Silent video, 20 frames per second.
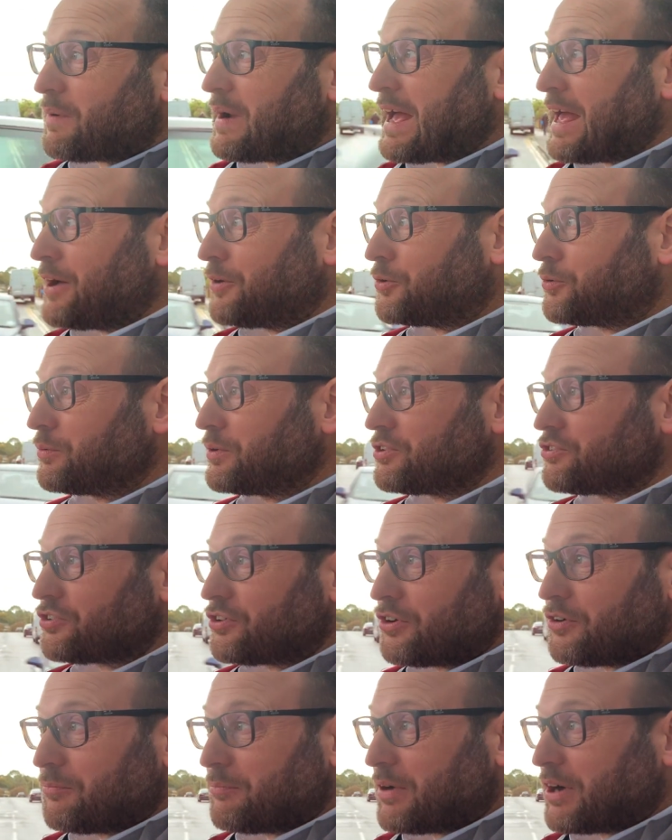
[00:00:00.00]
Ale, which
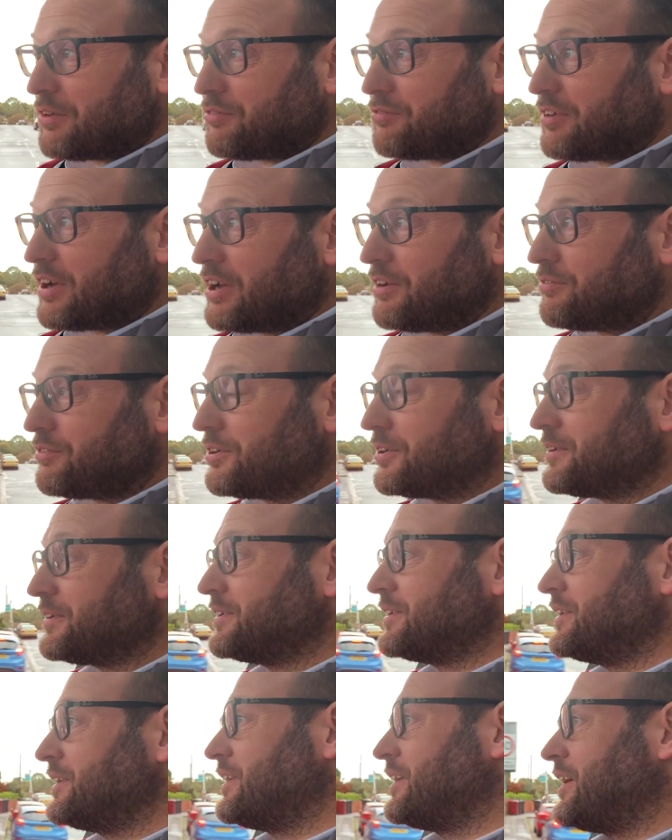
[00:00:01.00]
are my favourite.
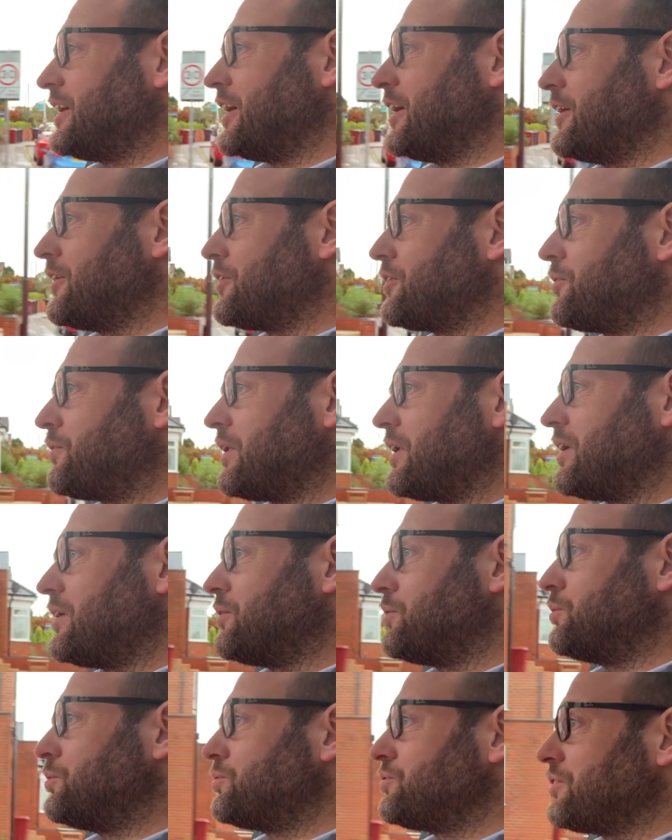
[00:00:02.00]
Quite
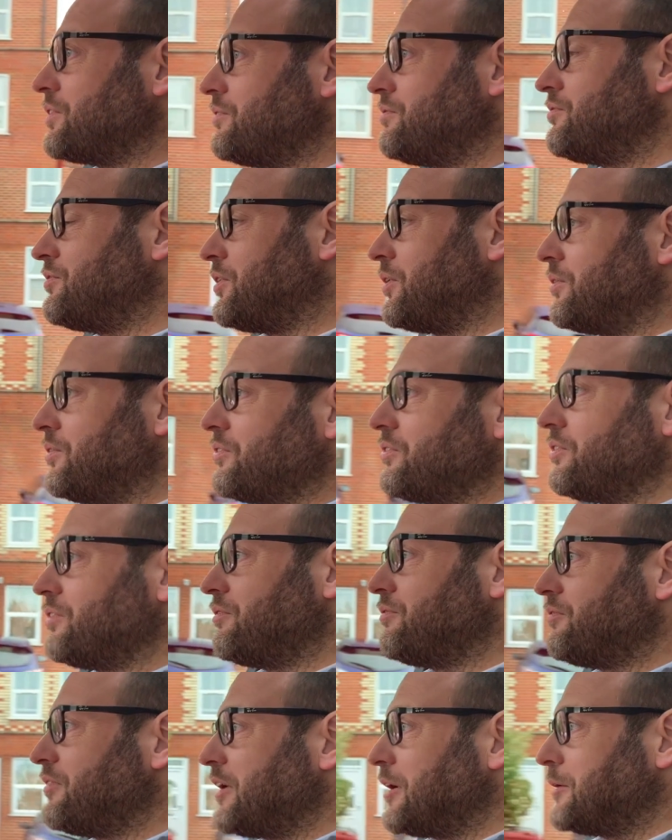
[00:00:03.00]
also fond of